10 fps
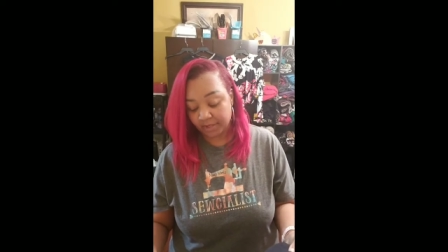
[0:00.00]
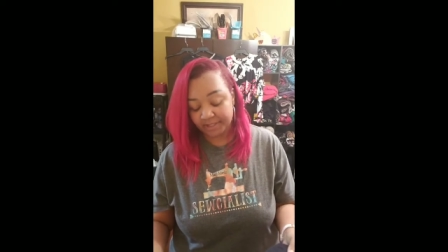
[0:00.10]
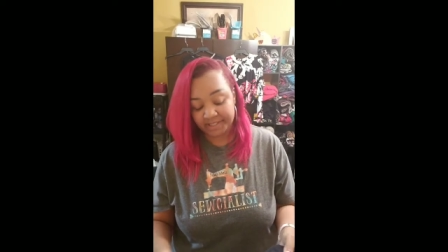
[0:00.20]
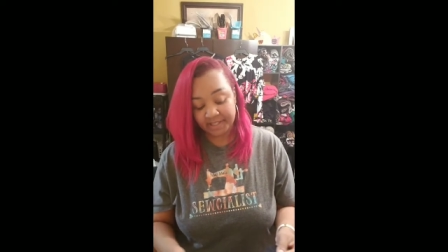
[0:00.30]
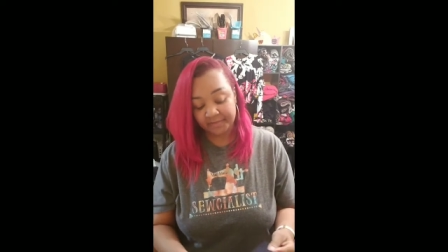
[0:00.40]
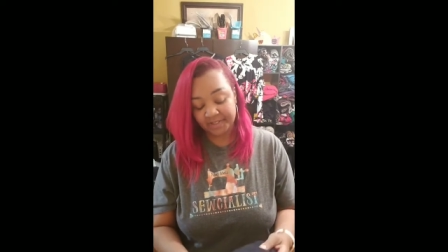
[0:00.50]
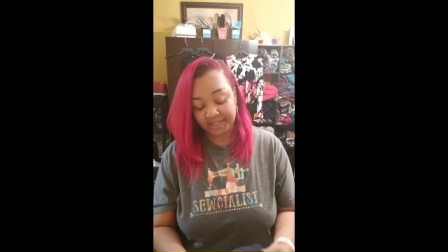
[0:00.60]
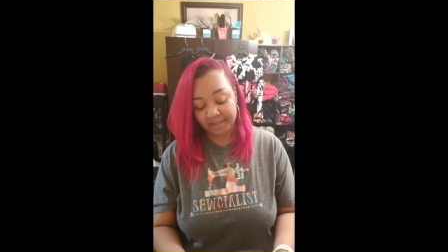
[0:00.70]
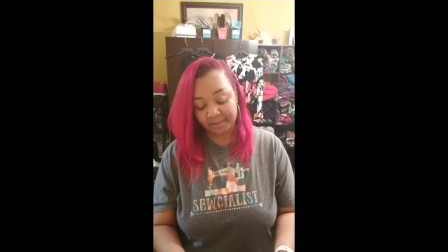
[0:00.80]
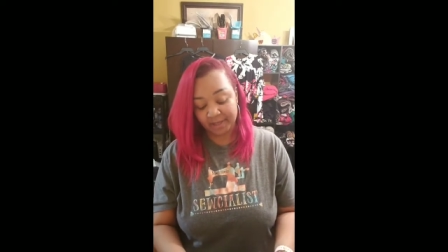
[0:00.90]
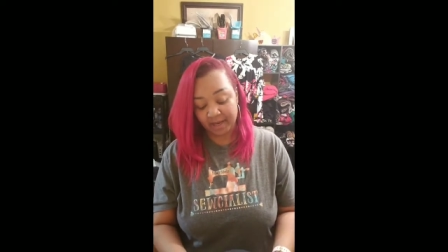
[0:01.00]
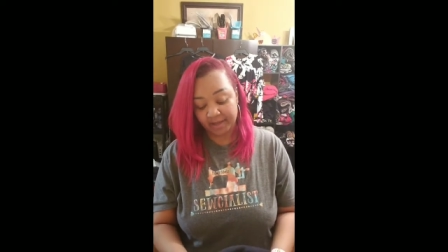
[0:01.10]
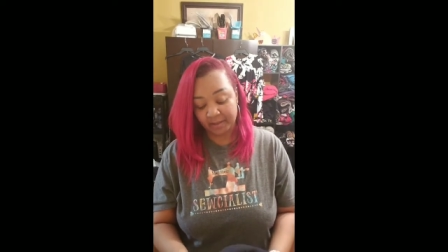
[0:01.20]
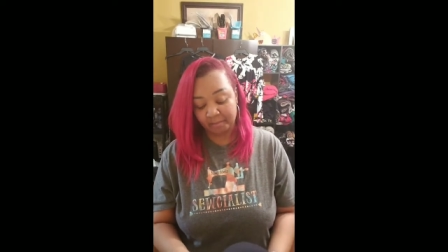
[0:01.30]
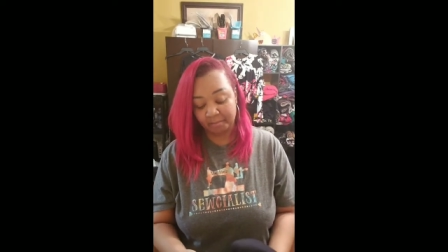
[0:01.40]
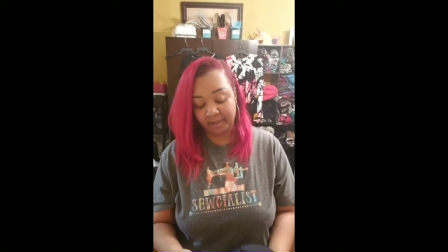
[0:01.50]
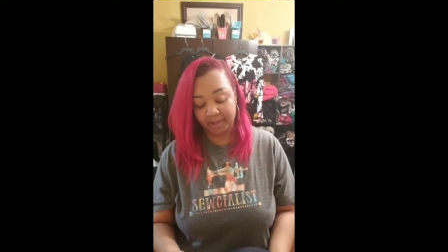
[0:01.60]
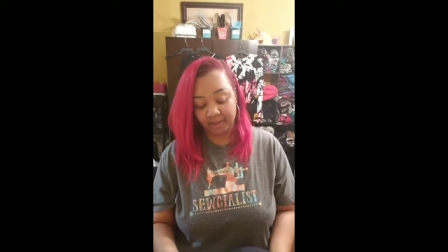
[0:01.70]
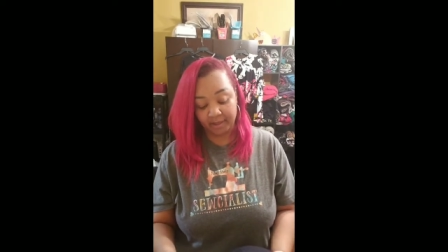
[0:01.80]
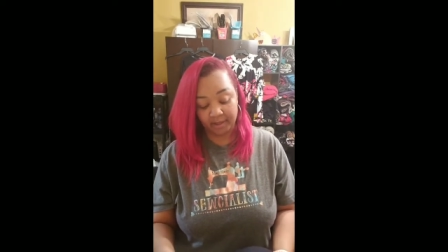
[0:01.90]
the sleeve is going to be kind of
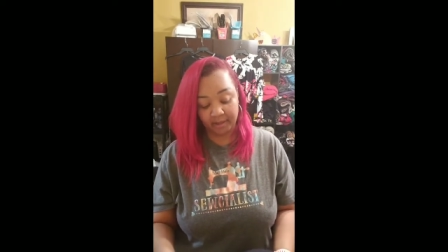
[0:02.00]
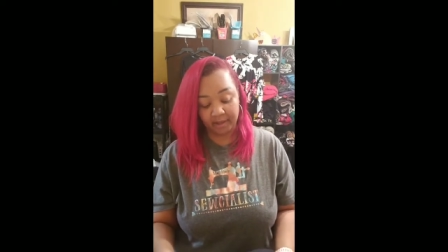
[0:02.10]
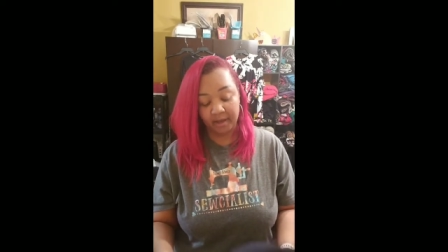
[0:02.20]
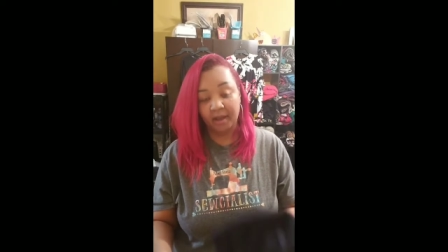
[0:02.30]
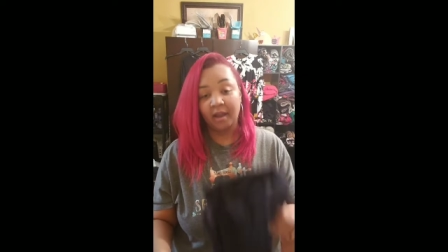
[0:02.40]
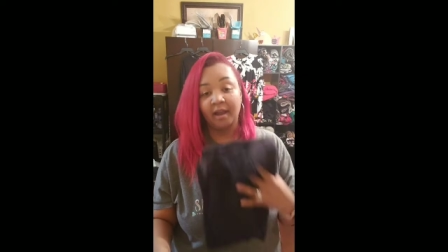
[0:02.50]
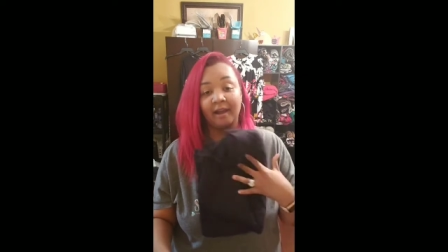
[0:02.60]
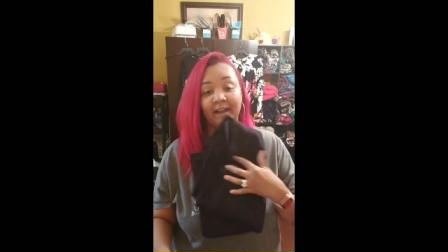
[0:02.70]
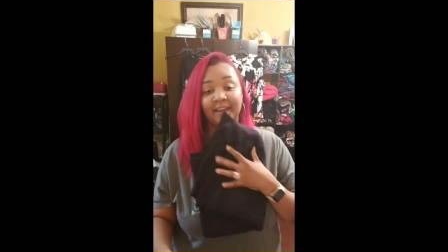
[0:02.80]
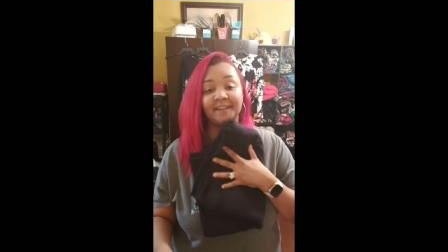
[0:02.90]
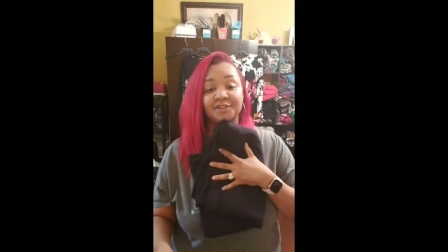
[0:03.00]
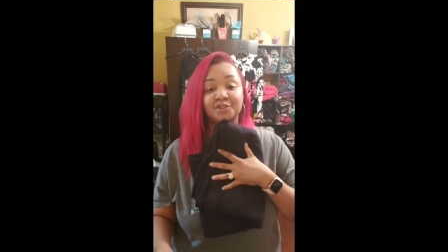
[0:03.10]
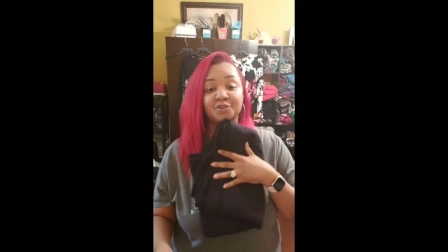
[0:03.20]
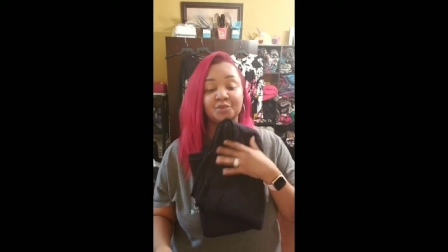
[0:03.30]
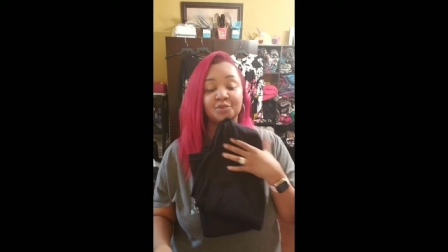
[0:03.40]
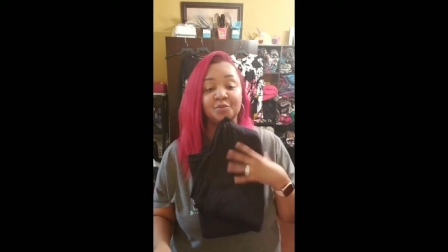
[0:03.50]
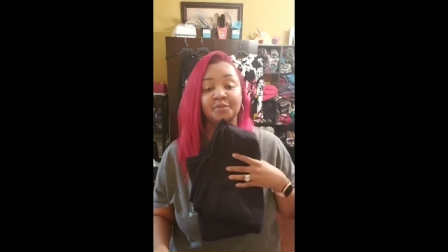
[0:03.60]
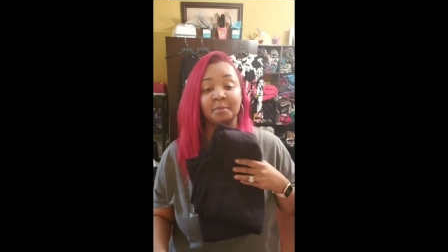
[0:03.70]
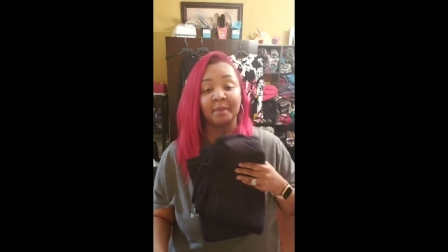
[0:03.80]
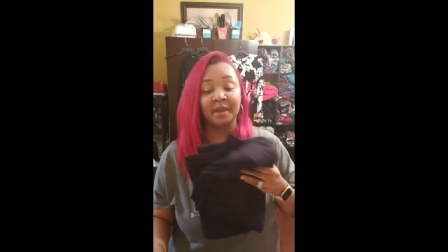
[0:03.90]
big. I could do
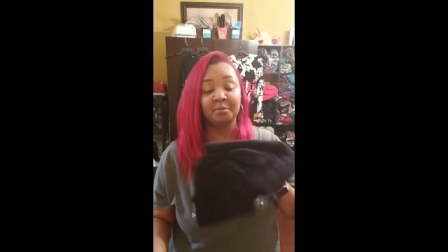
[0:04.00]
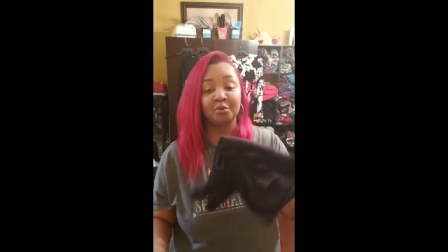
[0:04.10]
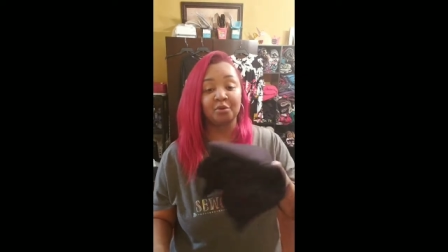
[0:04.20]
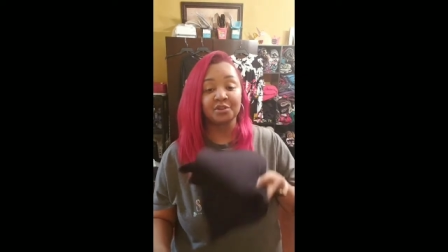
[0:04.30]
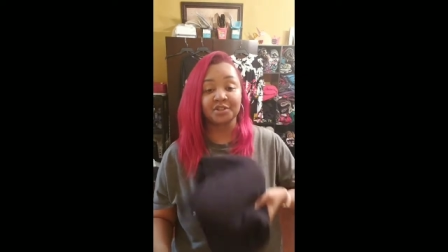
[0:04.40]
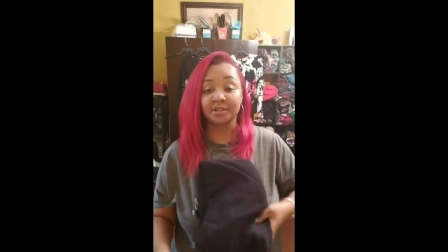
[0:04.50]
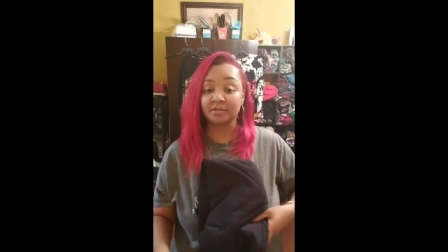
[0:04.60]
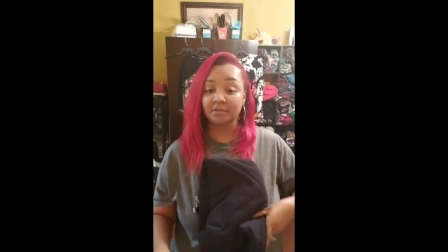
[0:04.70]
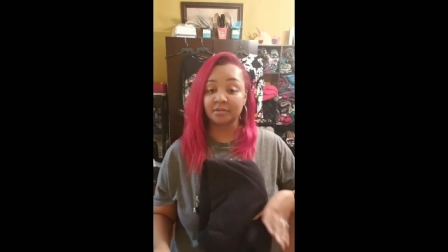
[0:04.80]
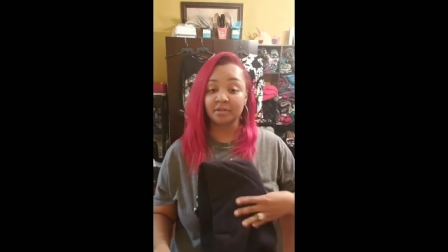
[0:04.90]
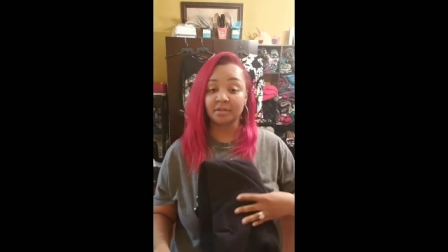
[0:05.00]
the main portion